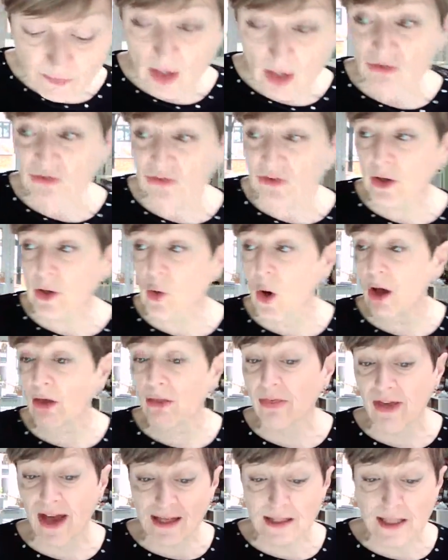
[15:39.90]
So
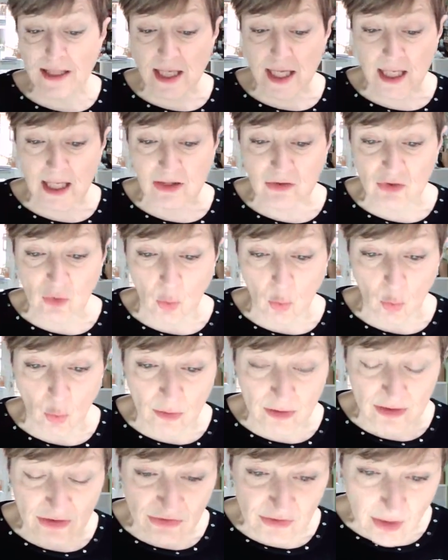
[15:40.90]
that is
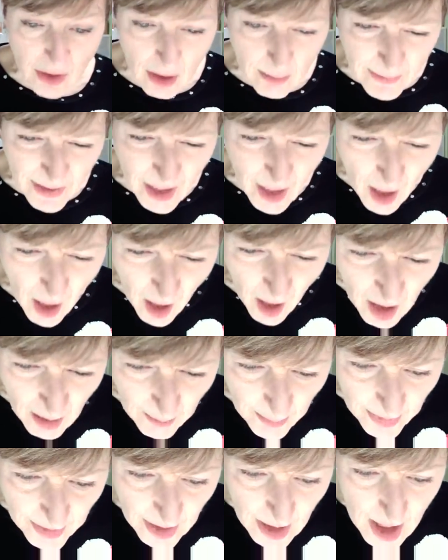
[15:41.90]
all that's coming
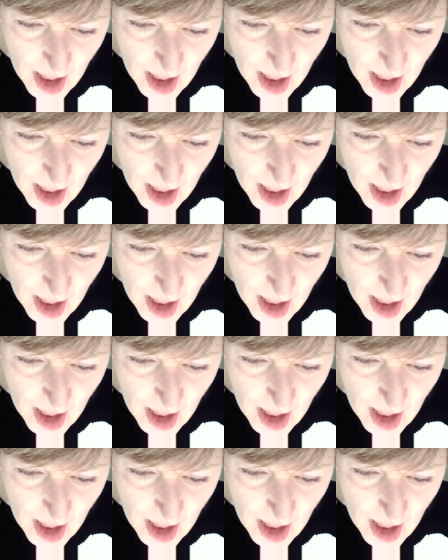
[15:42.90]
up.